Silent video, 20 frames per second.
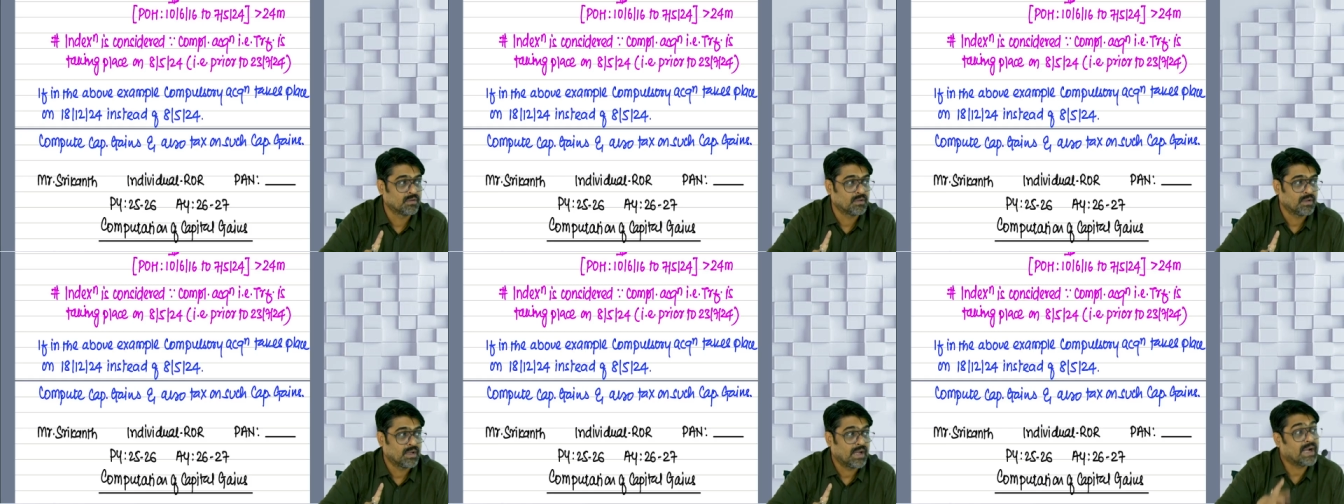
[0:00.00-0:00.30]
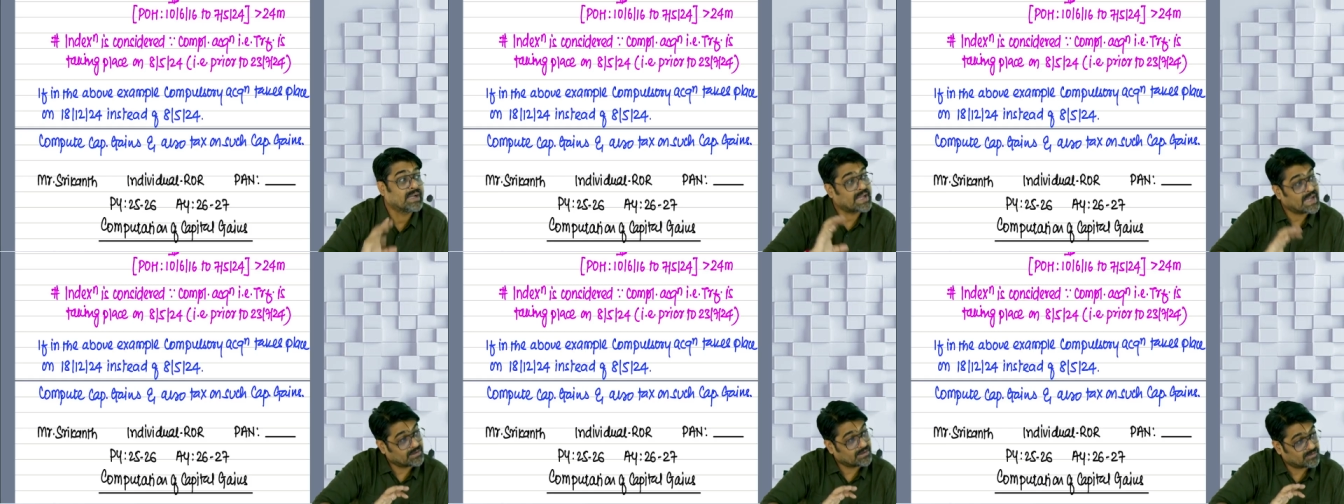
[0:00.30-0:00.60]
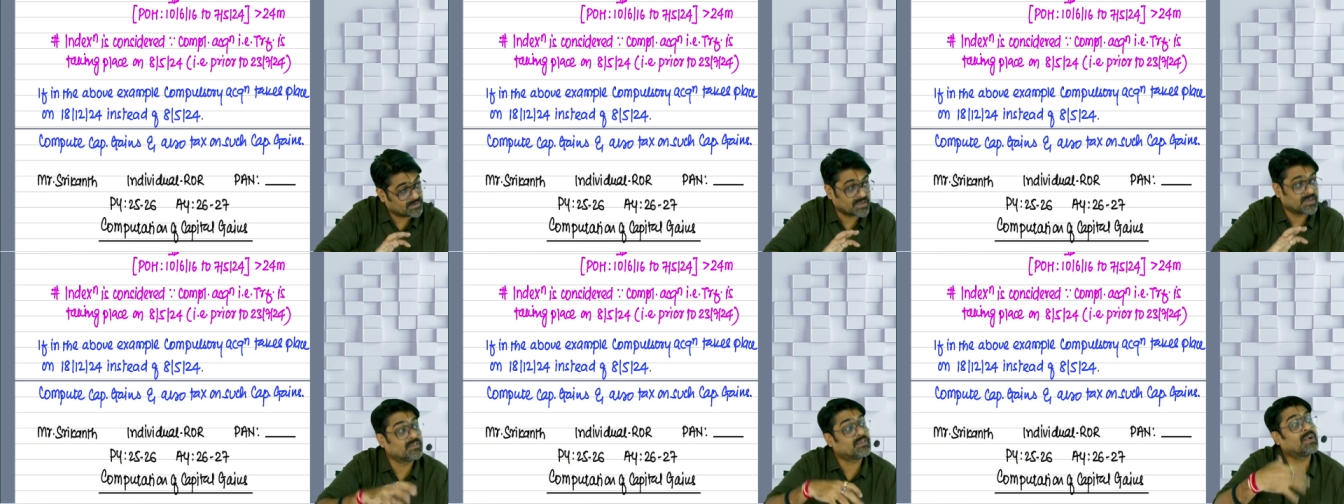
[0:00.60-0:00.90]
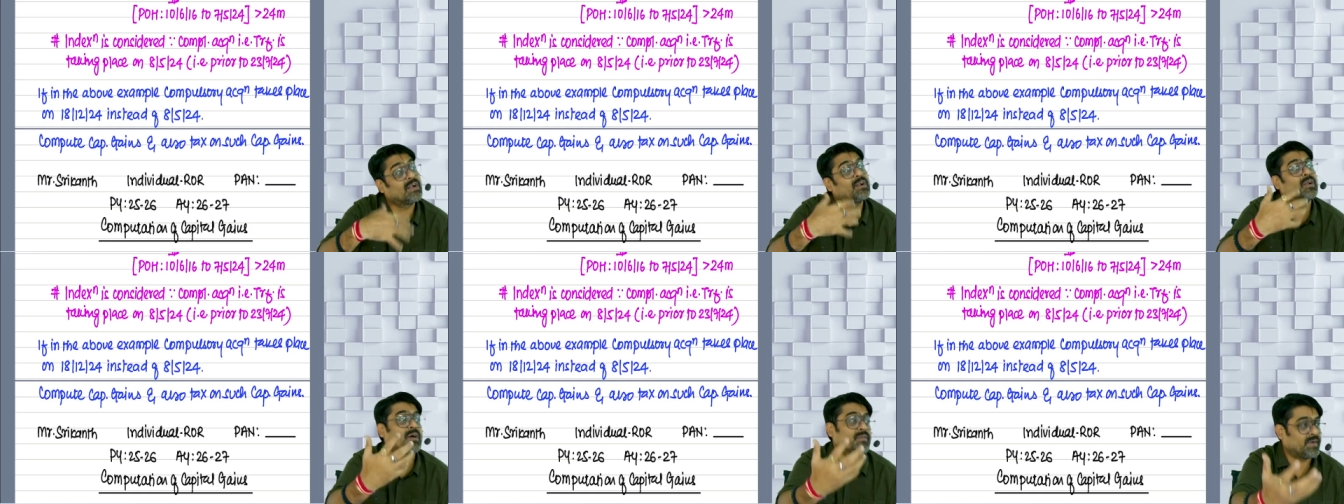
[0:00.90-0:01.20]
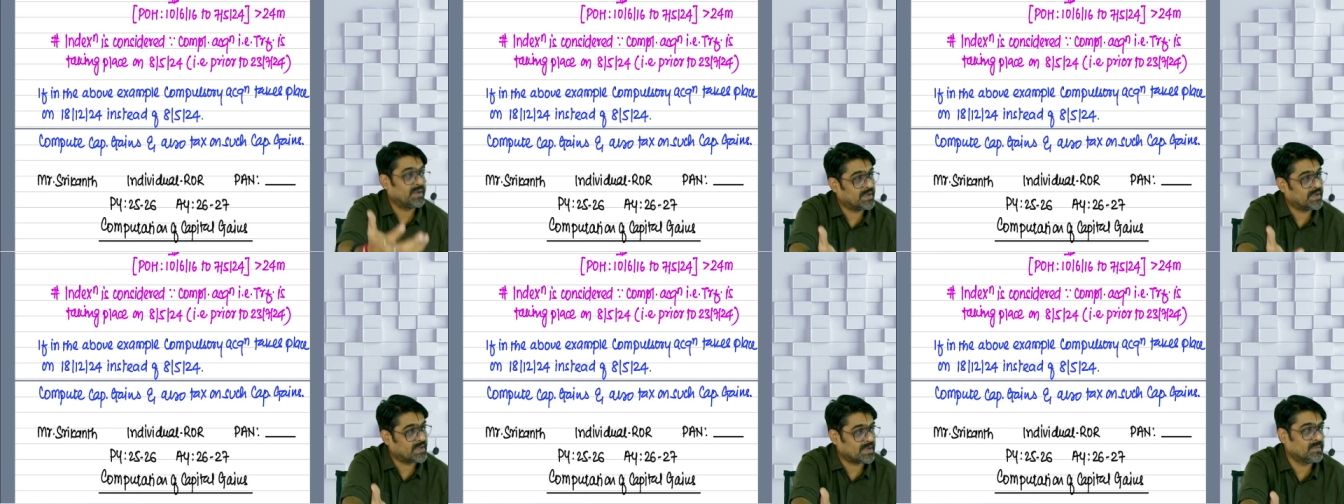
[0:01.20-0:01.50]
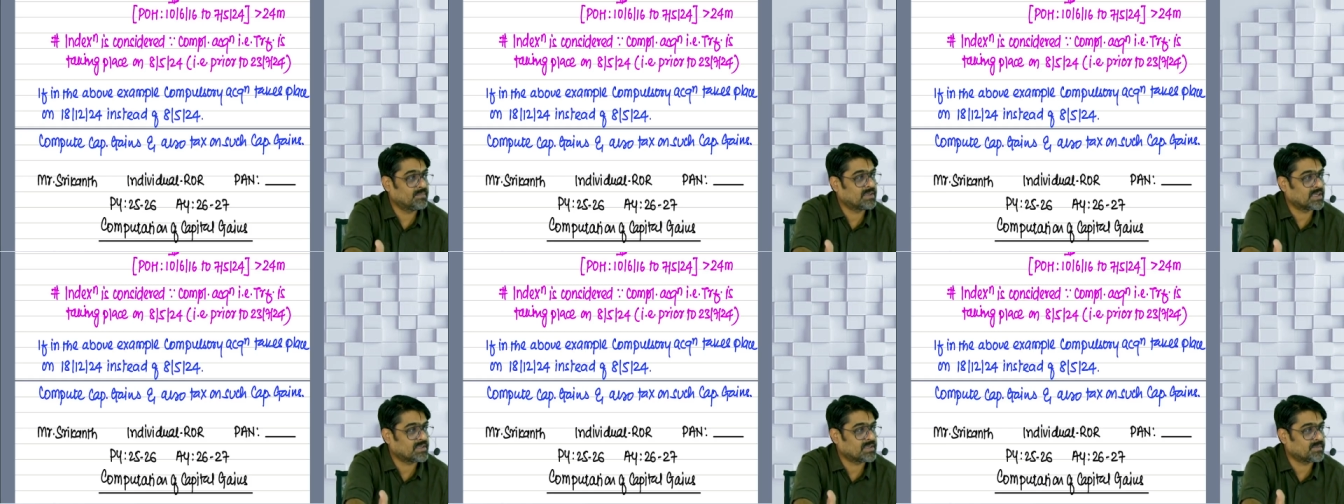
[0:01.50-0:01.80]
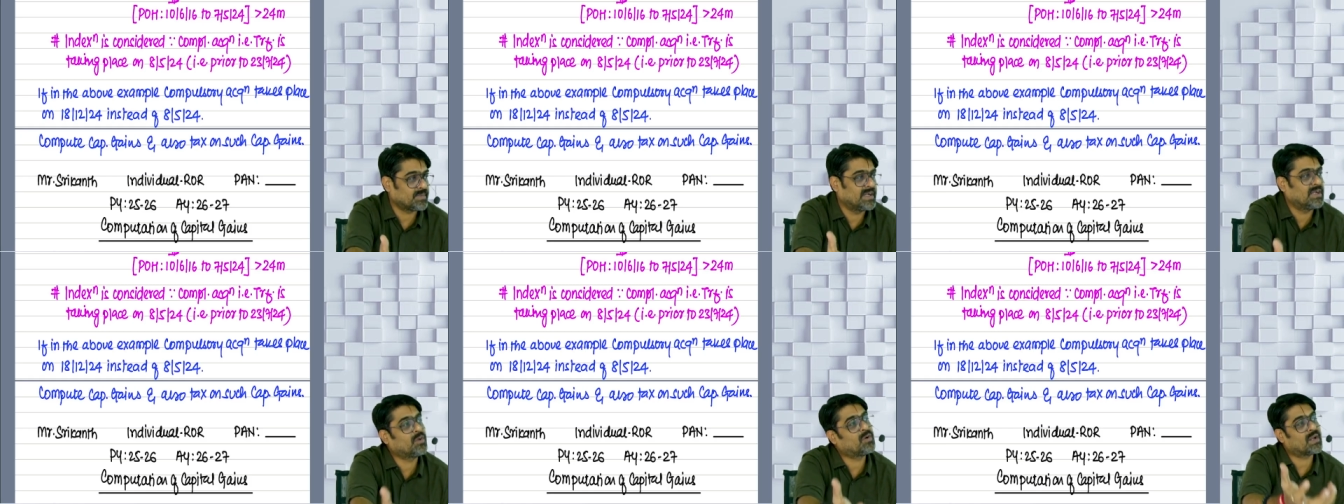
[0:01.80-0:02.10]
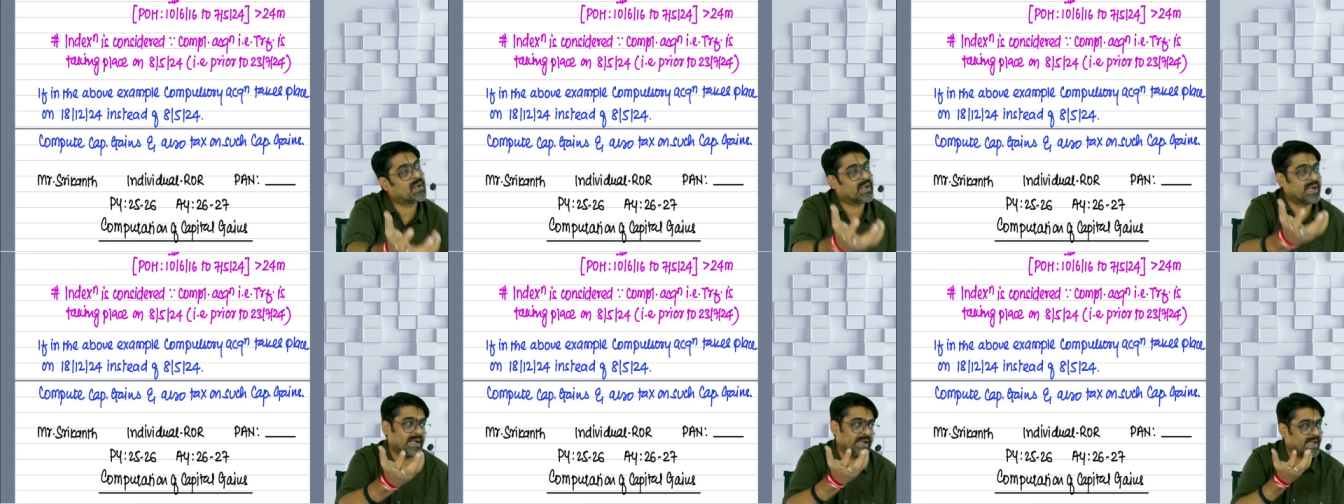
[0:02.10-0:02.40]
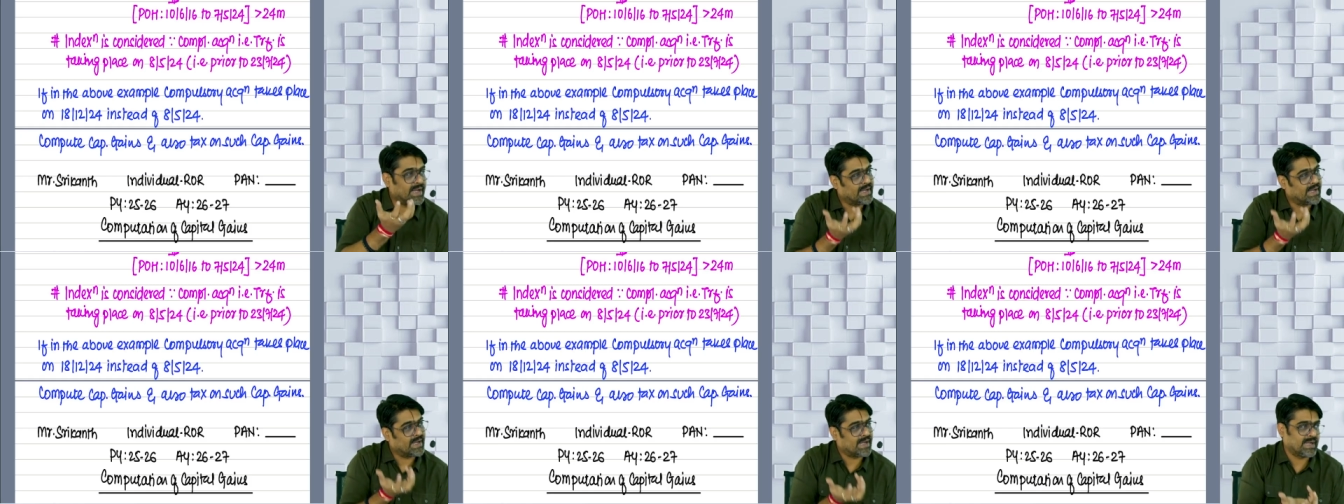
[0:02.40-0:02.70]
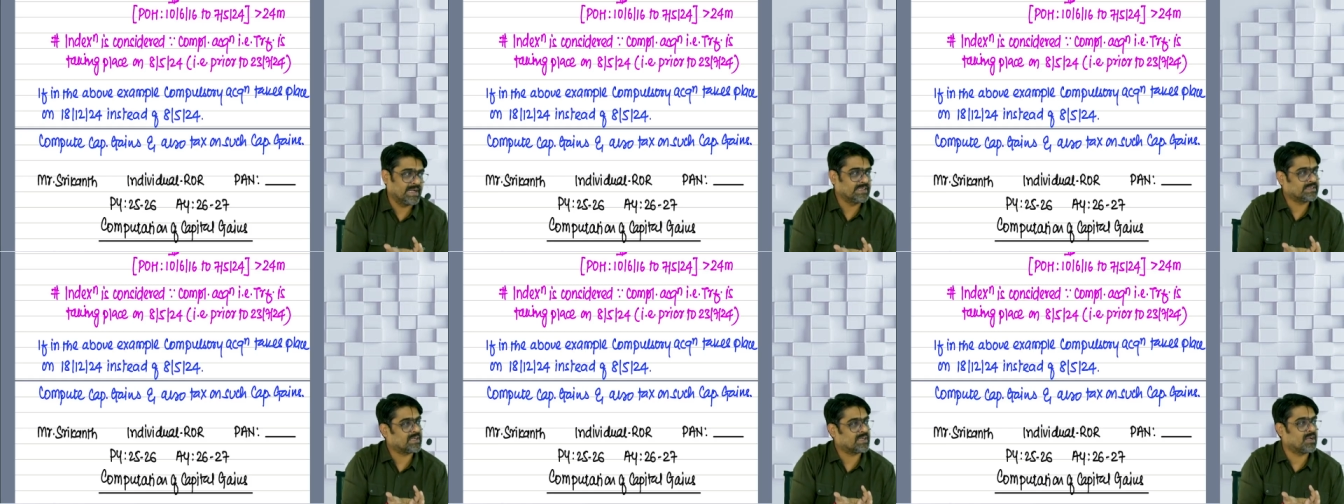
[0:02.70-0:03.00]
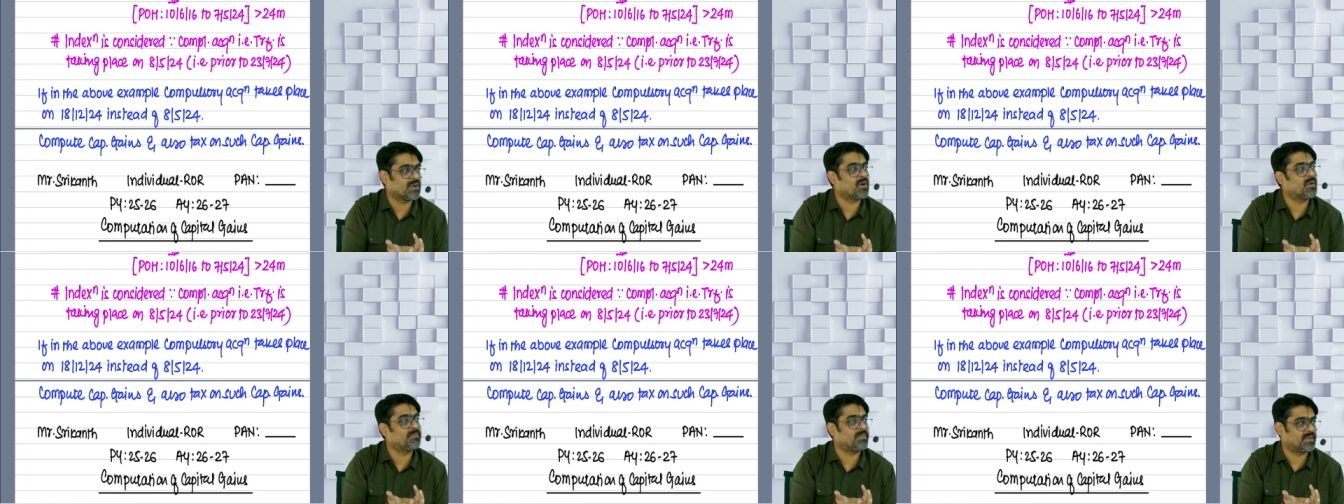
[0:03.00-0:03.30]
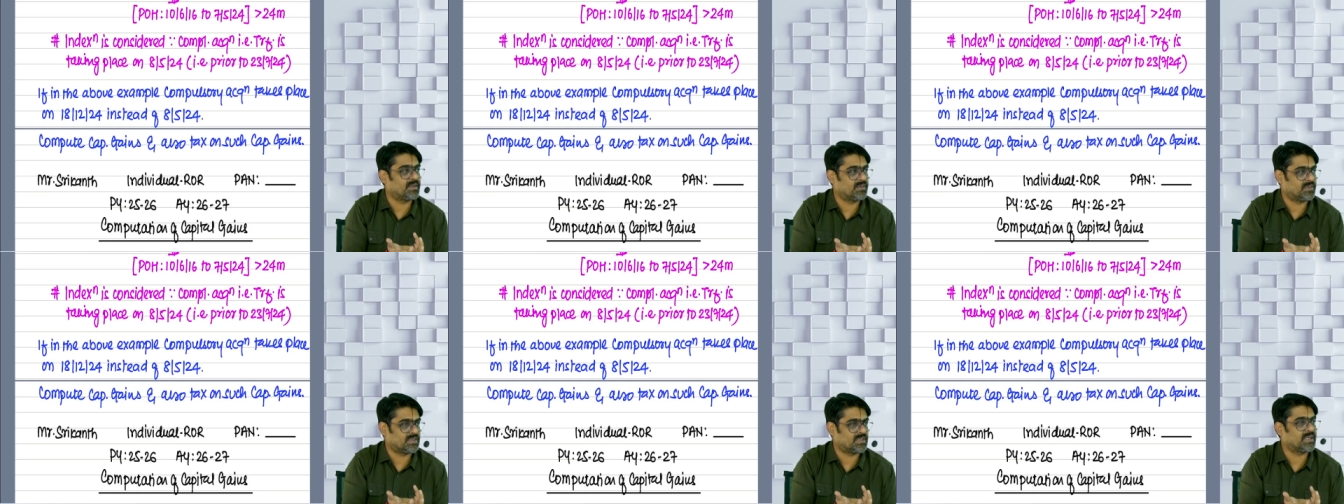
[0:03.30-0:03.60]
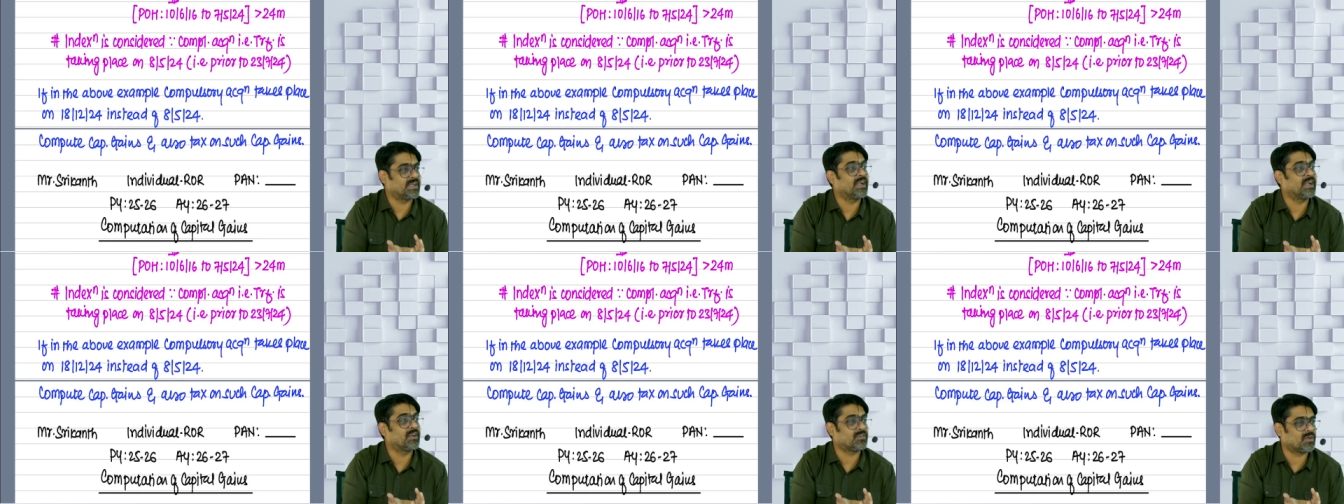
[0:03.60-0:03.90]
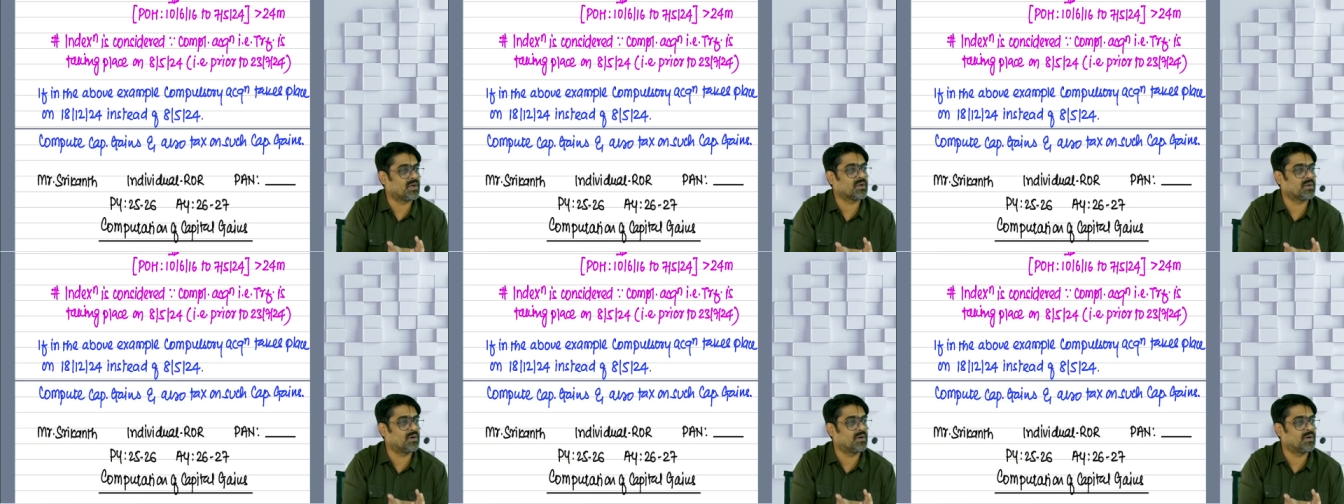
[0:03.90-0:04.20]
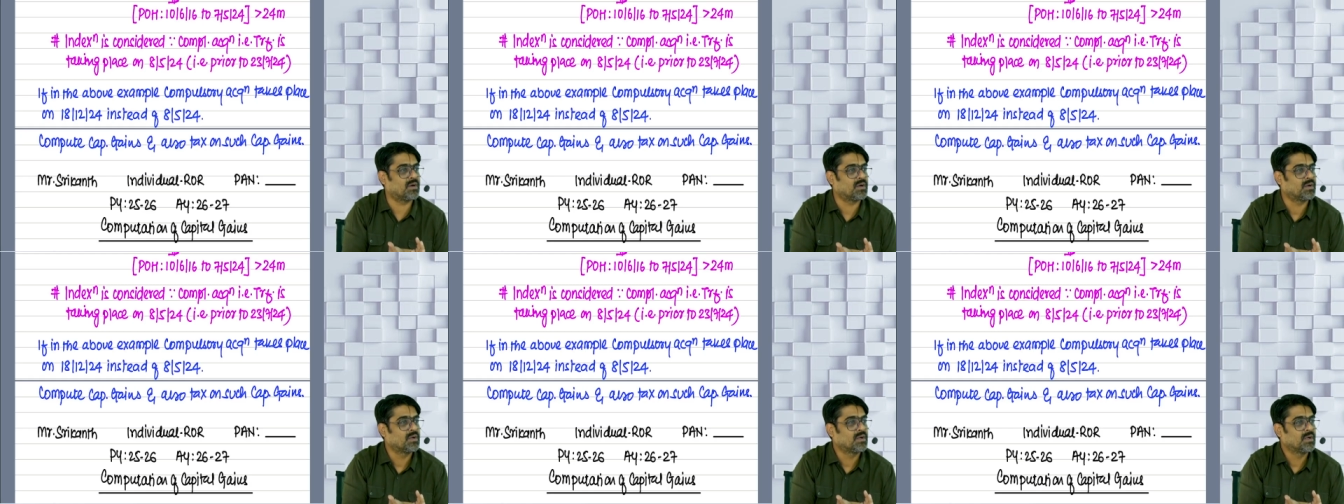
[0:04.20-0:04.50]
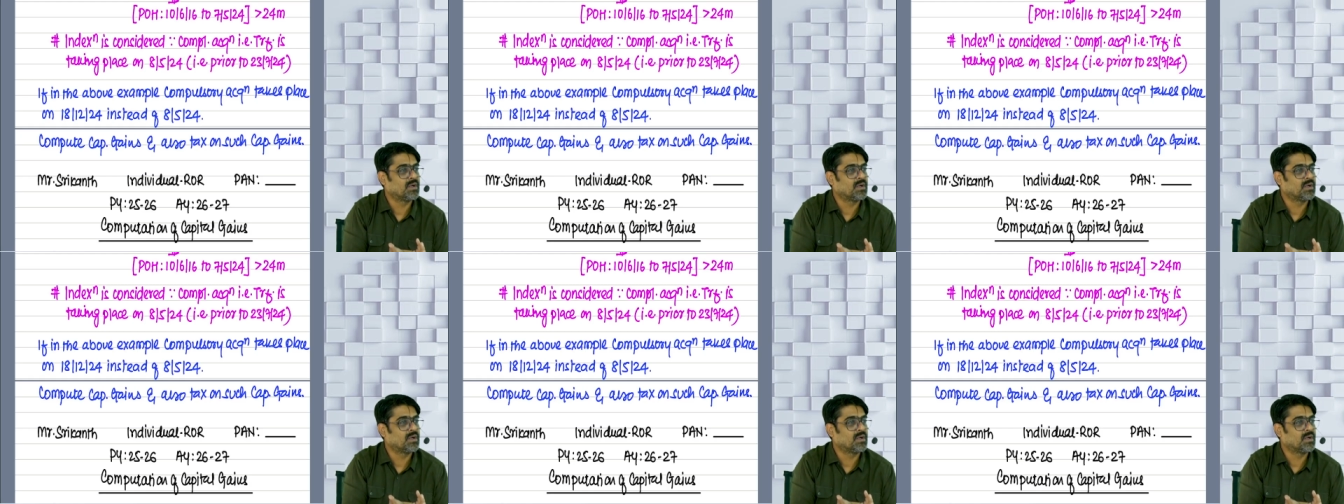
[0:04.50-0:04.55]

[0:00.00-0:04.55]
And as a result of interim judgment, you are getting additional compensation, yes or no?